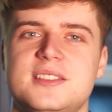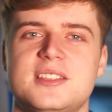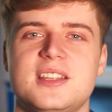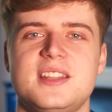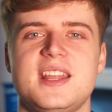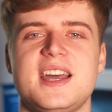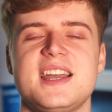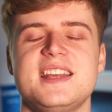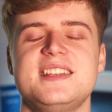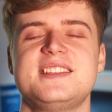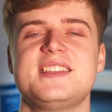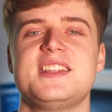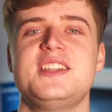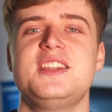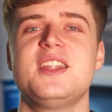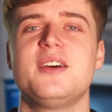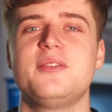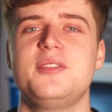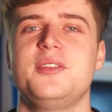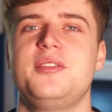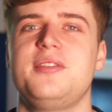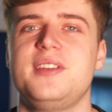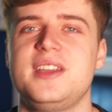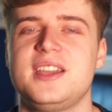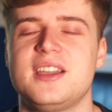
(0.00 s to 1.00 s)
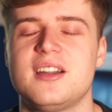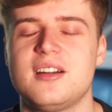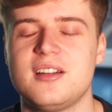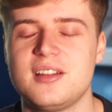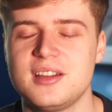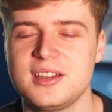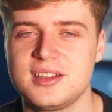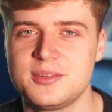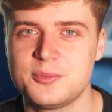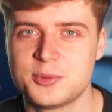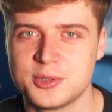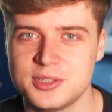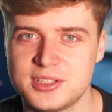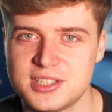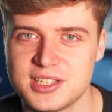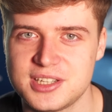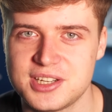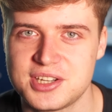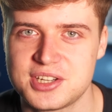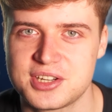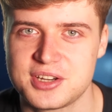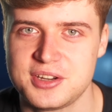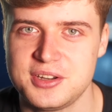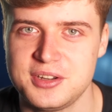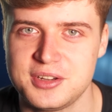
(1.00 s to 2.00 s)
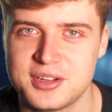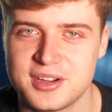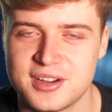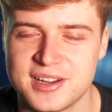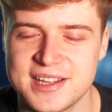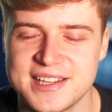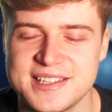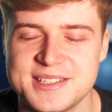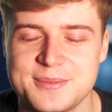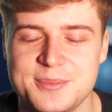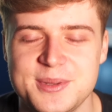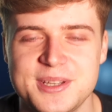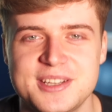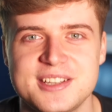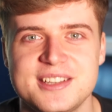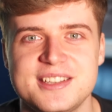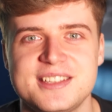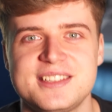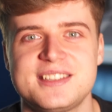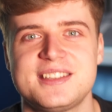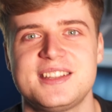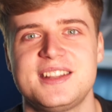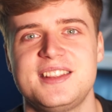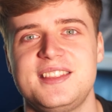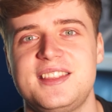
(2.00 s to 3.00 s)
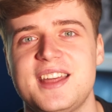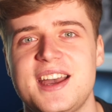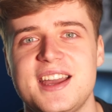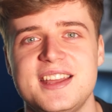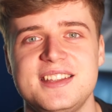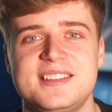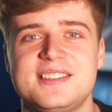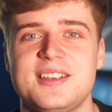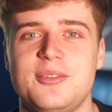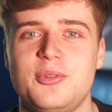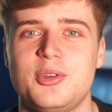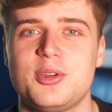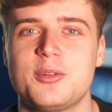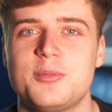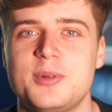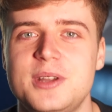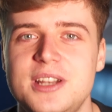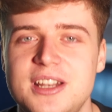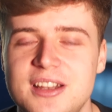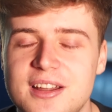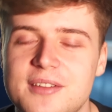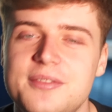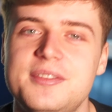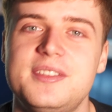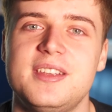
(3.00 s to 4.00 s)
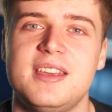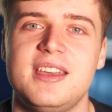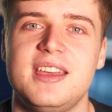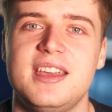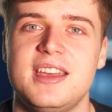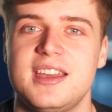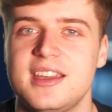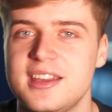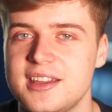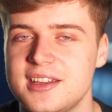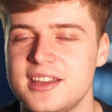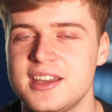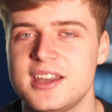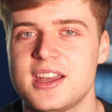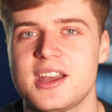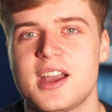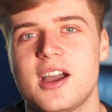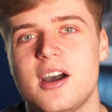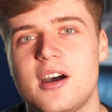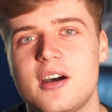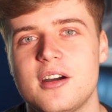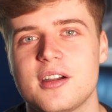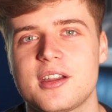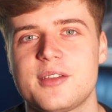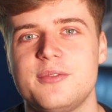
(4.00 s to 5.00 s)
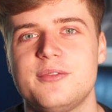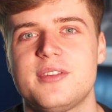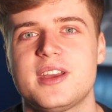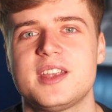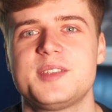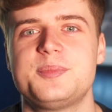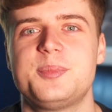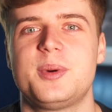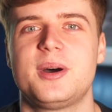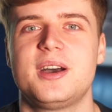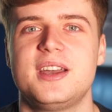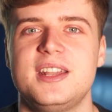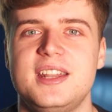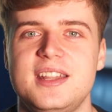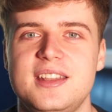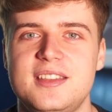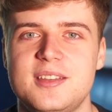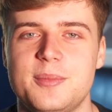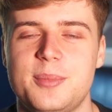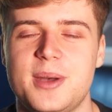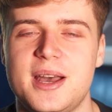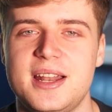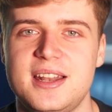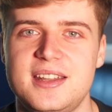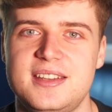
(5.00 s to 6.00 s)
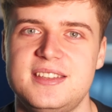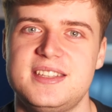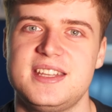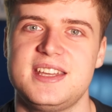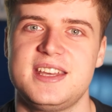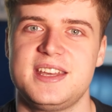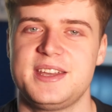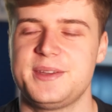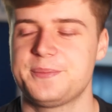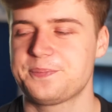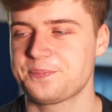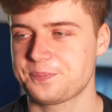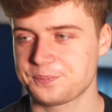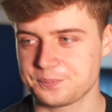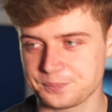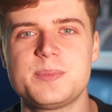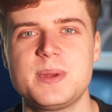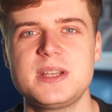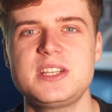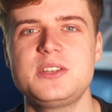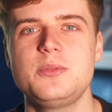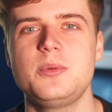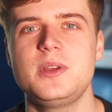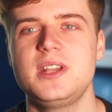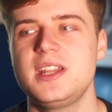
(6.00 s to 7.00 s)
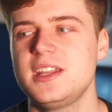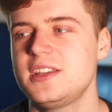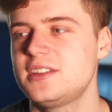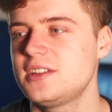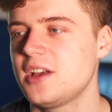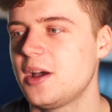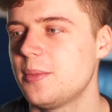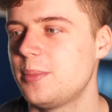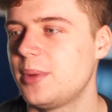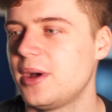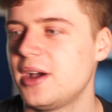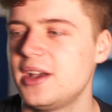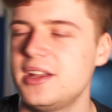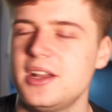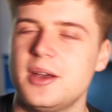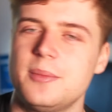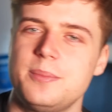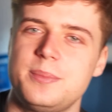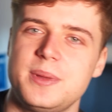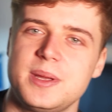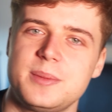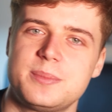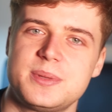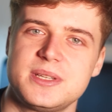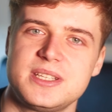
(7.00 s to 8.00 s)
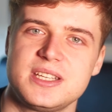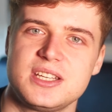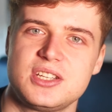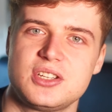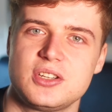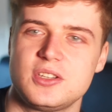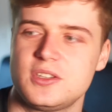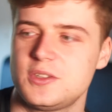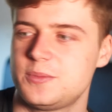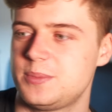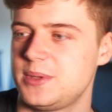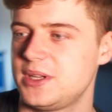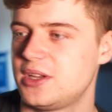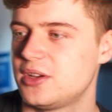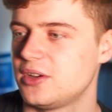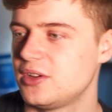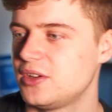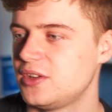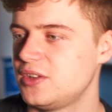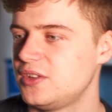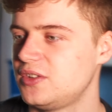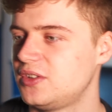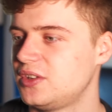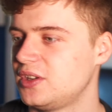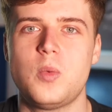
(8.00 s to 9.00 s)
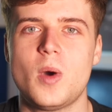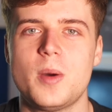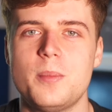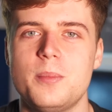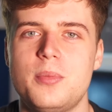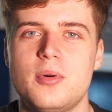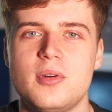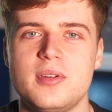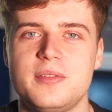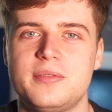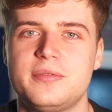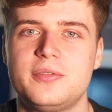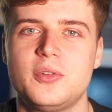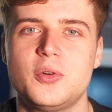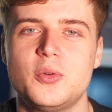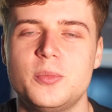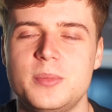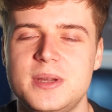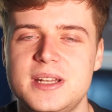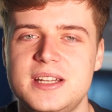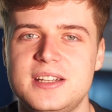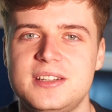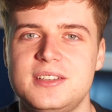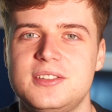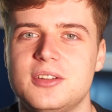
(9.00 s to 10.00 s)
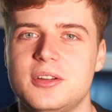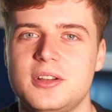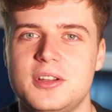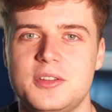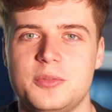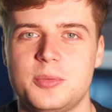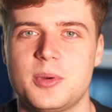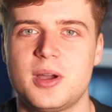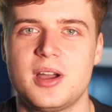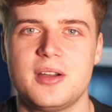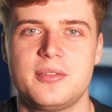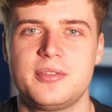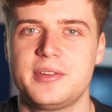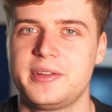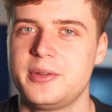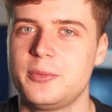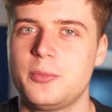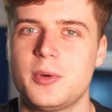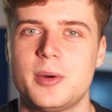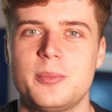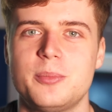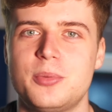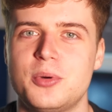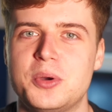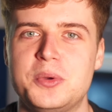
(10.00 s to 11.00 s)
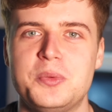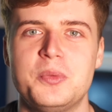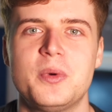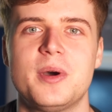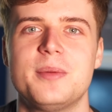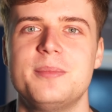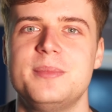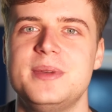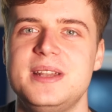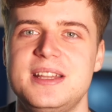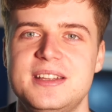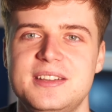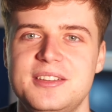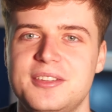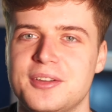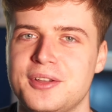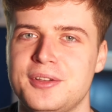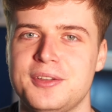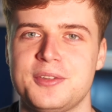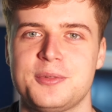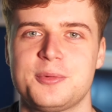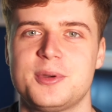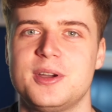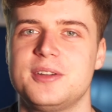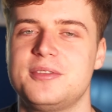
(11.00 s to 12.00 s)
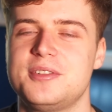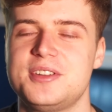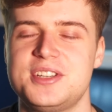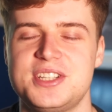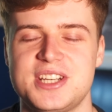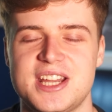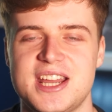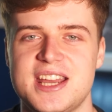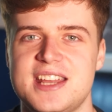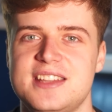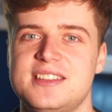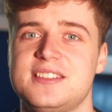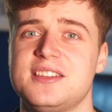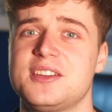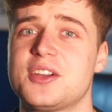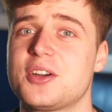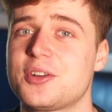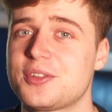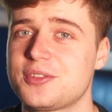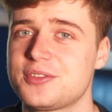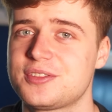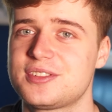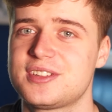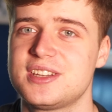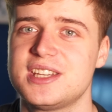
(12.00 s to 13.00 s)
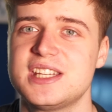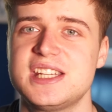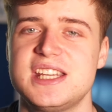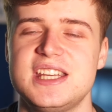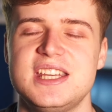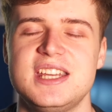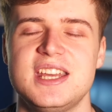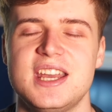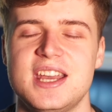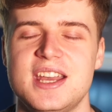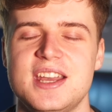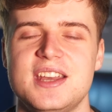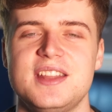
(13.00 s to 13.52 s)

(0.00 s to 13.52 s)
So that is another thing I wanted to show you guys, because that is something we love to hear. ARK Invest buying into Palantir, especially when they start buying up big positions, because $1.4 million worth and a $1.1 million worth of shares constantly,